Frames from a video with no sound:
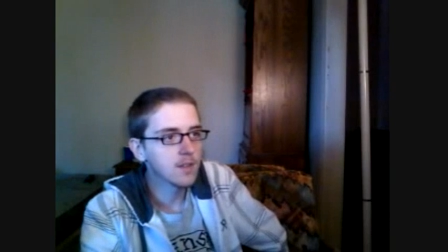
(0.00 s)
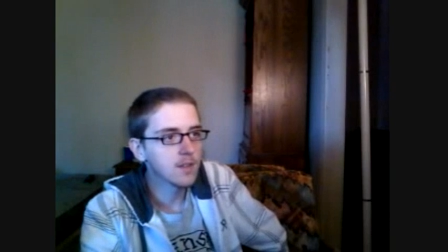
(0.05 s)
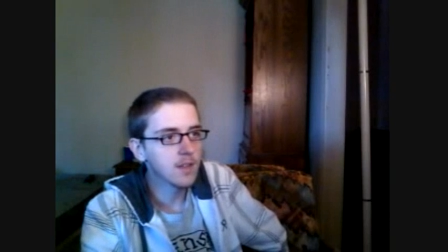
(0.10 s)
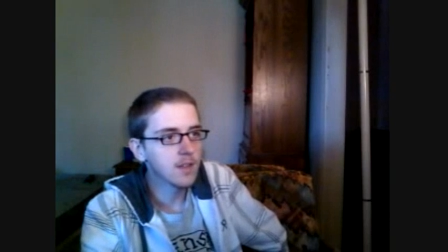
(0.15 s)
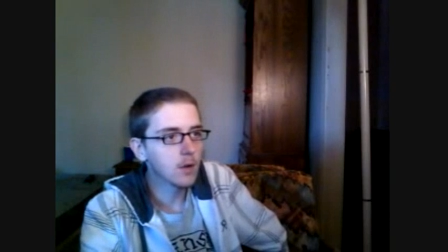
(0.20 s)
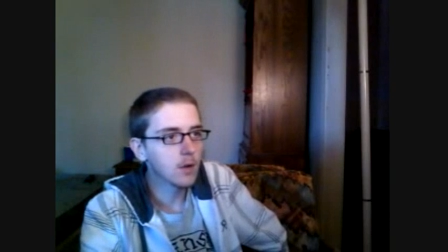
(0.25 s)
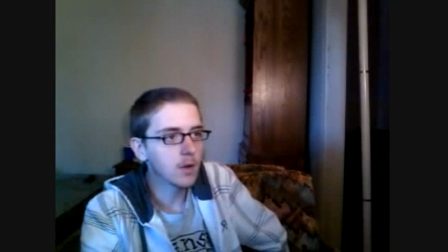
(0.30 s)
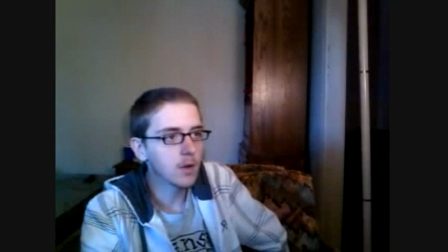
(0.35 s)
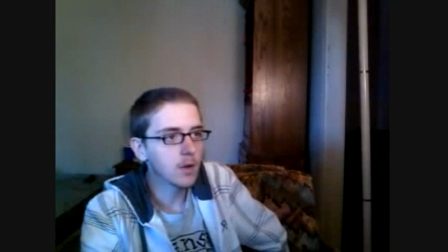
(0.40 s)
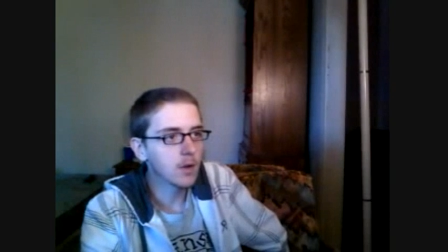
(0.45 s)

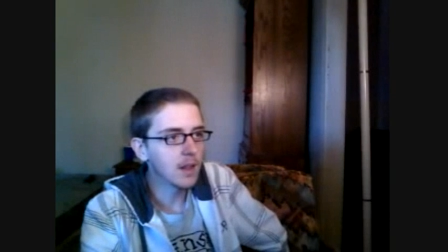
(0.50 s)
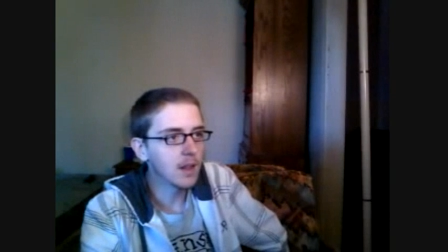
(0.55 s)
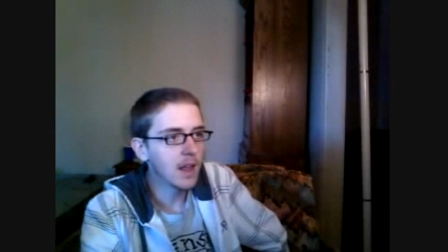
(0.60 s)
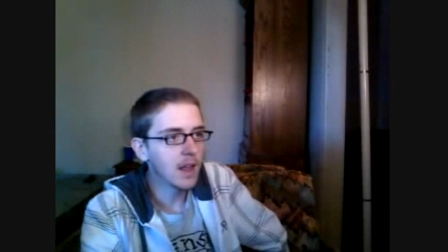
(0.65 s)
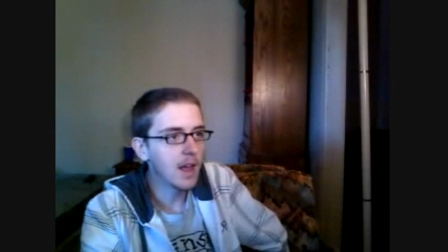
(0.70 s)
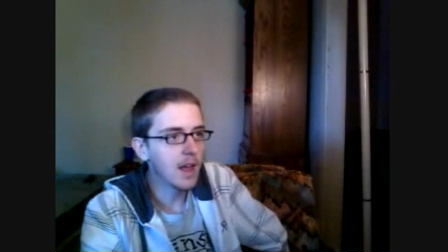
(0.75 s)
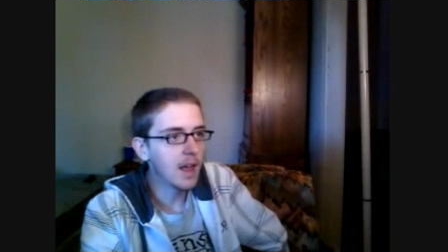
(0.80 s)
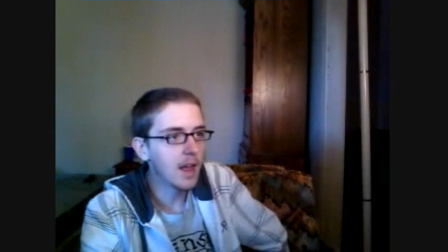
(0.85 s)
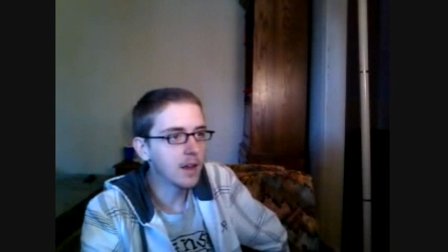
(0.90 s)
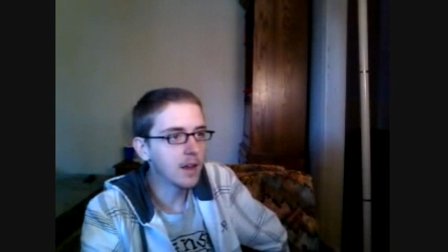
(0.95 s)
sacred
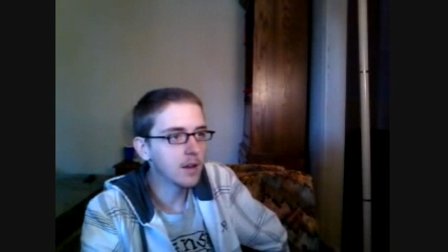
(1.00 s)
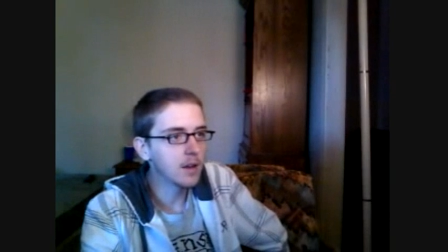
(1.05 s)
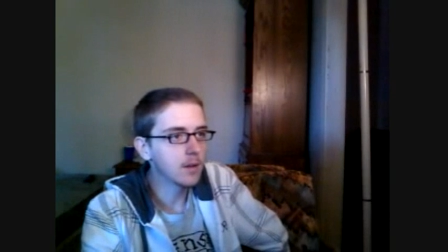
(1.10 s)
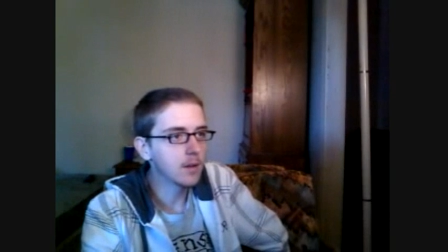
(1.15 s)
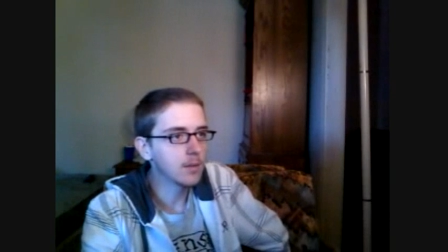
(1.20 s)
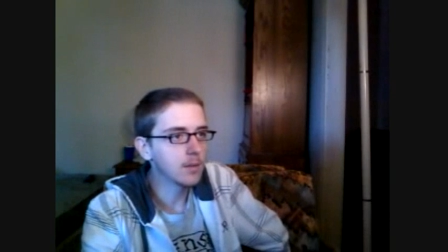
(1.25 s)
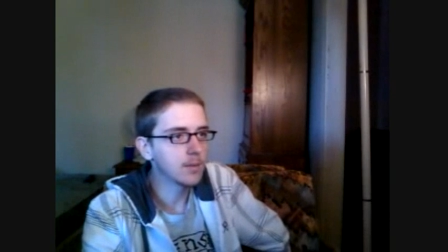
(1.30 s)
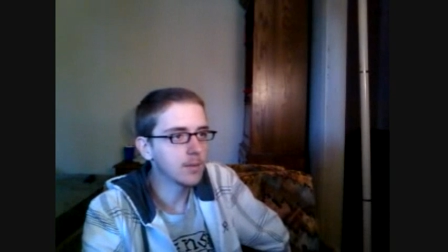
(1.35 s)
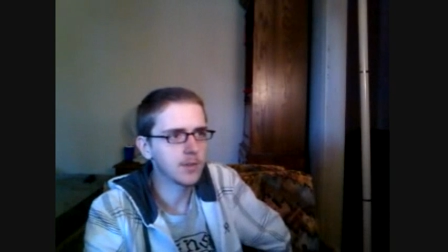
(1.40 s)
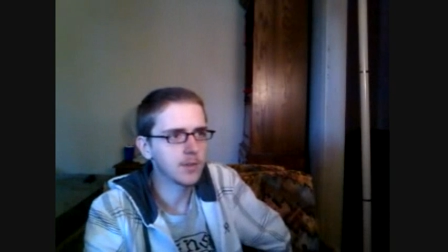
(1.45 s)
land,
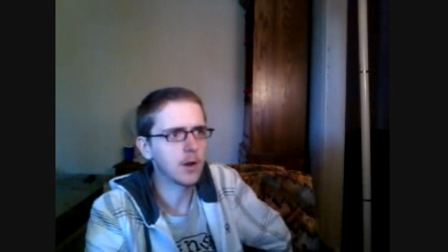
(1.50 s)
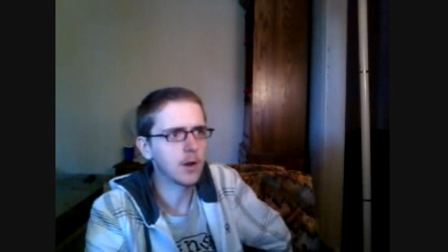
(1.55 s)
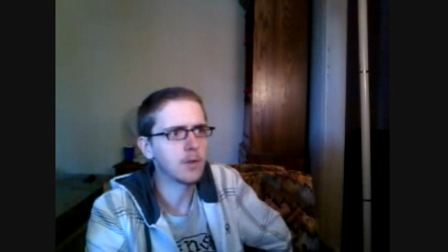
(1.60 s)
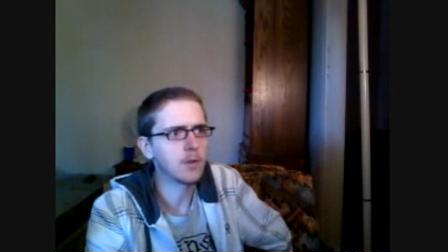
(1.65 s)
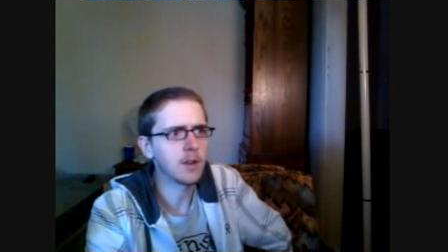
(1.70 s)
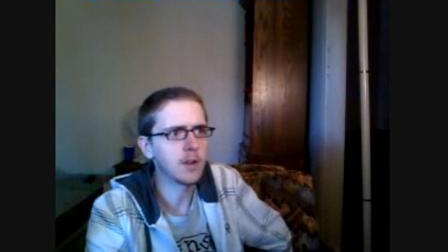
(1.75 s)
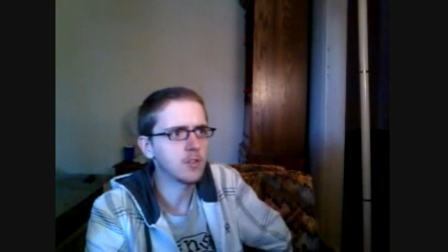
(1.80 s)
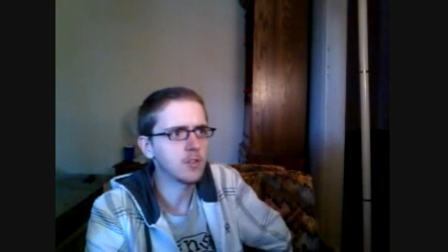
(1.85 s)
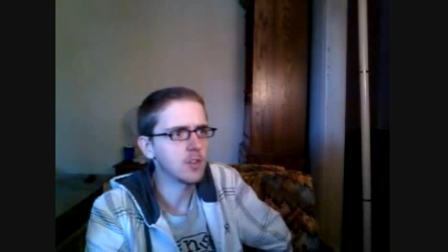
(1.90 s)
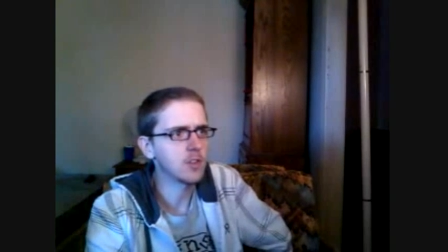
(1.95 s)

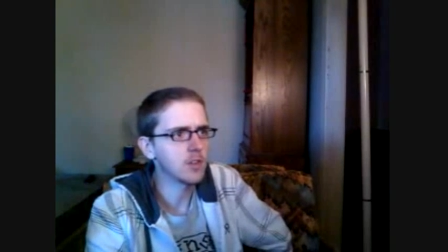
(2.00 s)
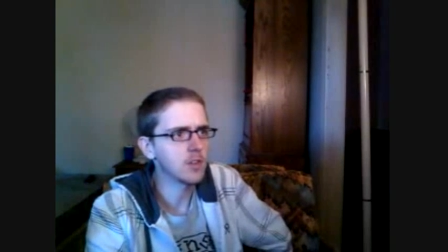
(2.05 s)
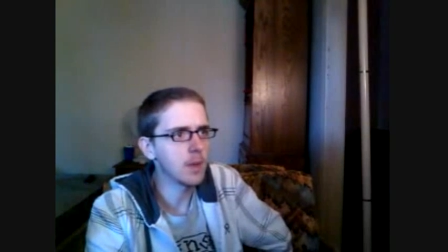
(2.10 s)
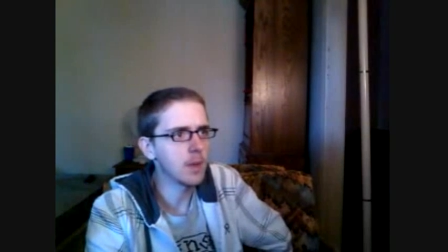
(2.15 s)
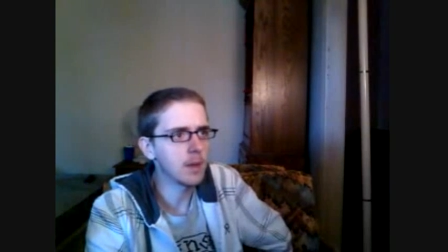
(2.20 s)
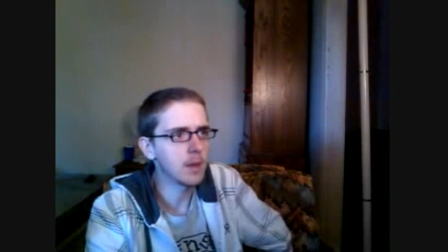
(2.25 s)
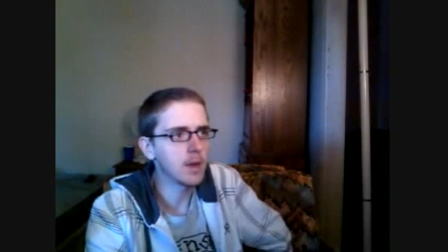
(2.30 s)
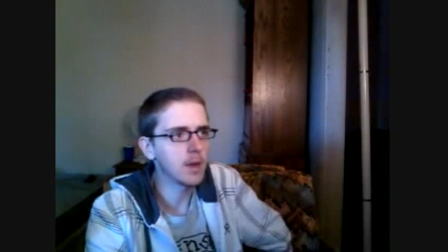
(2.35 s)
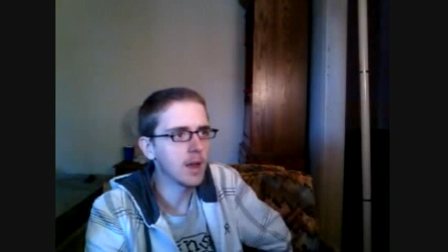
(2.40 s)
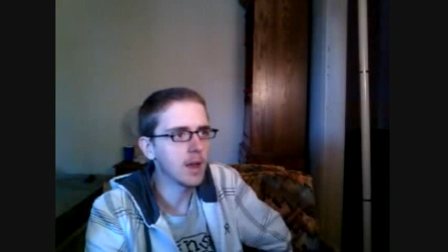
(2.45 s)
Stonehenge is
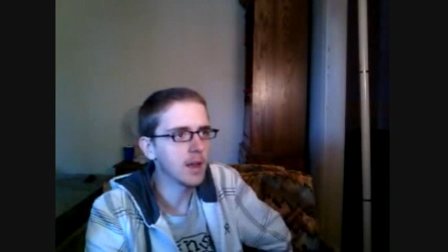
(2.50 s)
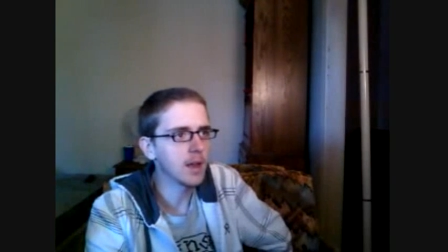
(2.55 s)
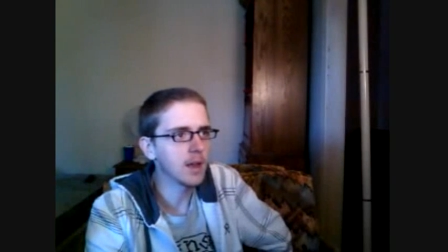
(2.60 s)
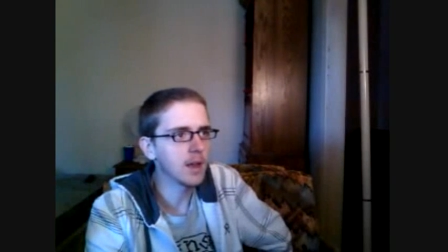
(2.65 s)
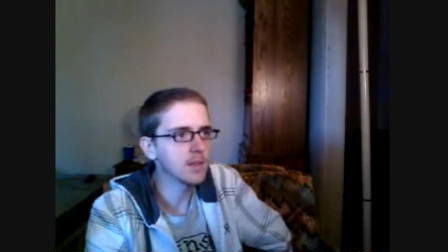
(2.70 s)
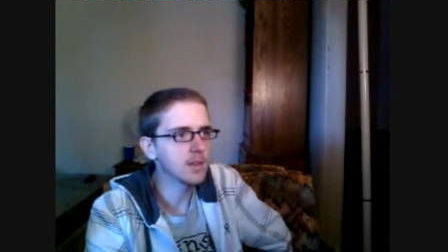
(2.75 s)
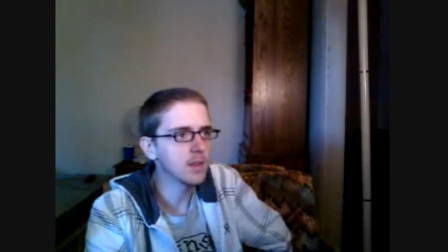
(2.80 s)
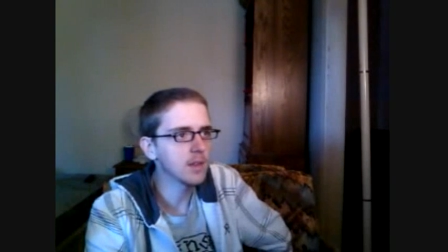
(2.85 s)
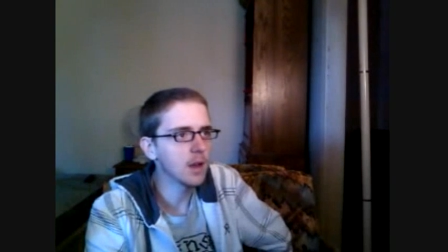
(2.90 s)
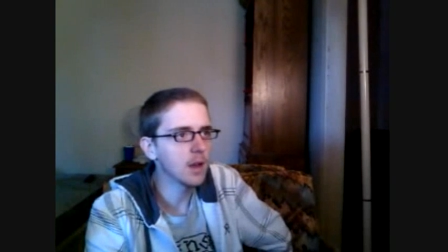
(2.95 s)
maybe, I
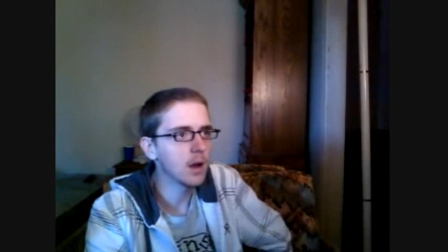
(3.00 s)
guess,